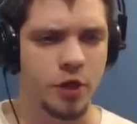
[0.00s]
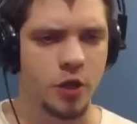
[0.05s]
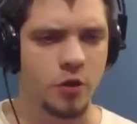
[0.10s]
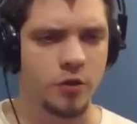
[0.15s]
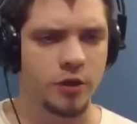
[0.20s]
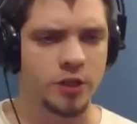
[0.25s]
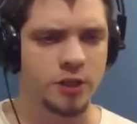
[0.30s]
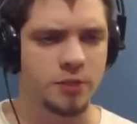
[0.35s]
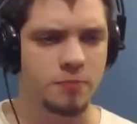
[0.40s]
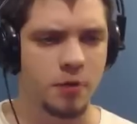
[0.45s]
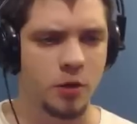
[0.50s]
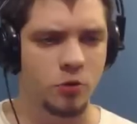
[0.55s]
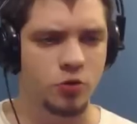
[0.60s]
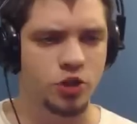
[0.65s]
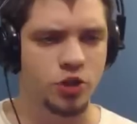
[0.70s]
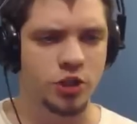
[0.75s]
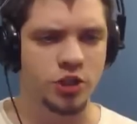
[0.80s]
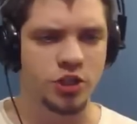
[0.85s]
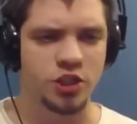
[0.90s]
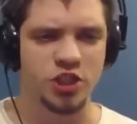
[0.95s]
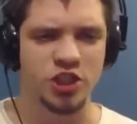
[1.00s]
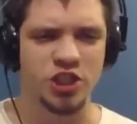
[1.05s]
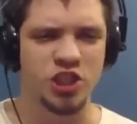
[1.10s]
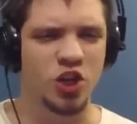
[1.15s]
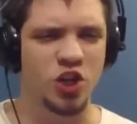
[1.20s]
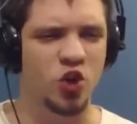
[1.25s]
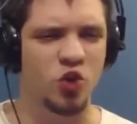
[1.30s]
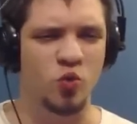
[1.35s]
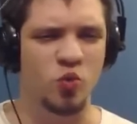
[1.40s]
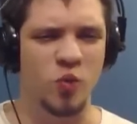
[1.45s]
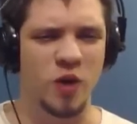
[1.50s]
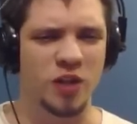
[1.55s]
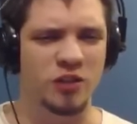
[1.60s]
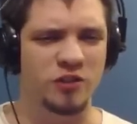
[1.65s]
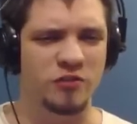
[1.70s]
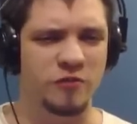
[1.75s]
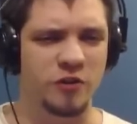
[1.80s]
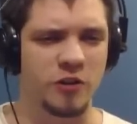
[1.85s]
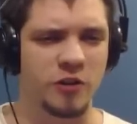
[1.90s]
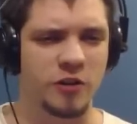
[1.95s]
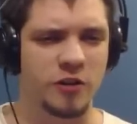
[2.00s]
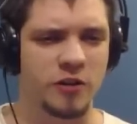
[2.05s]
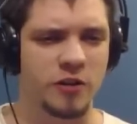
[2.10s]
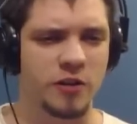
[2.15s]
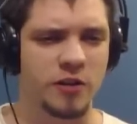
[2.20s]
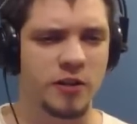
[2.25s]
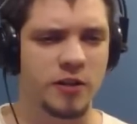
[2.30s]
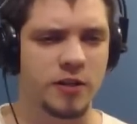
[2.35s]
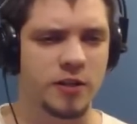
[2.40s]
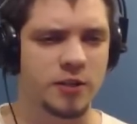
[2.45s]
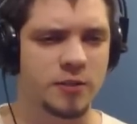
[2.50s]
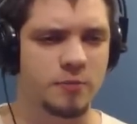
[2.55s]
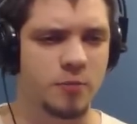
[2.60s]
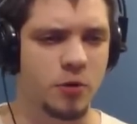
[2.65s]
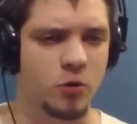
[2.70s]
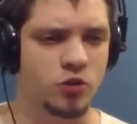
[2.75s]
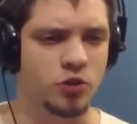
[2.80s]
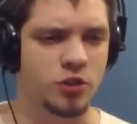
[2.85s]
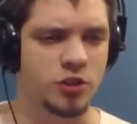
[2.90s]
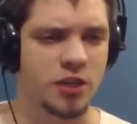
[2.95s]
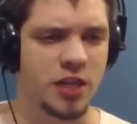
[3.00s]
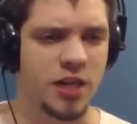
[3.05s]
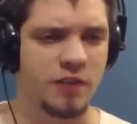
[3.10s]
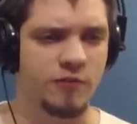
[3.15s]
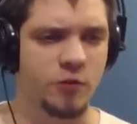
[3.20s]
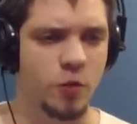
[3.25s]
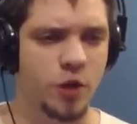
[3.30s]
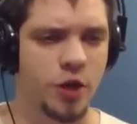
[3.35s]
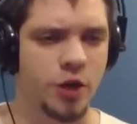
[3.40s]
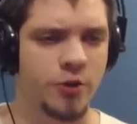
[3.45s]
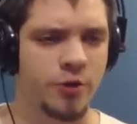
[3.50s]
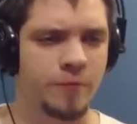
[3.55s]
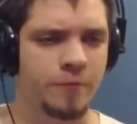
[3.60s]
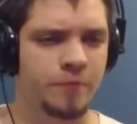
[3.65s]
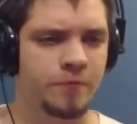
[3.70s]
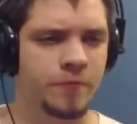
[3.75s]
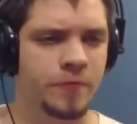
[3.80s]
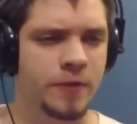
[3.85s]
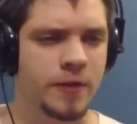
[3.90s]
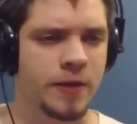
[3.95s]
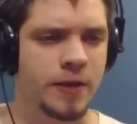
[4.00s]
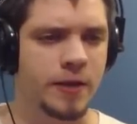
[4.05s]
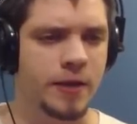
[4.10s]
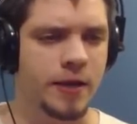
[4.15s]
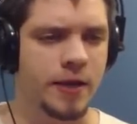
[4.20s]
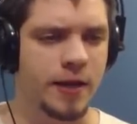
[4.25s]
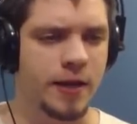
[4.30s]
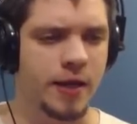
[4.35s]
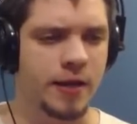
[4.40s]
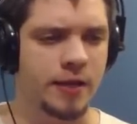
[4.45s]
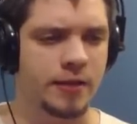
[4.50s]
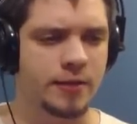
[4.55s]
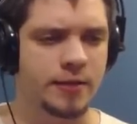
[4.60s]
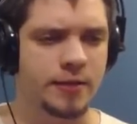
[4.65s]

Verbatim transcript: Explosions, so wonderful. Explosions everywhere. And,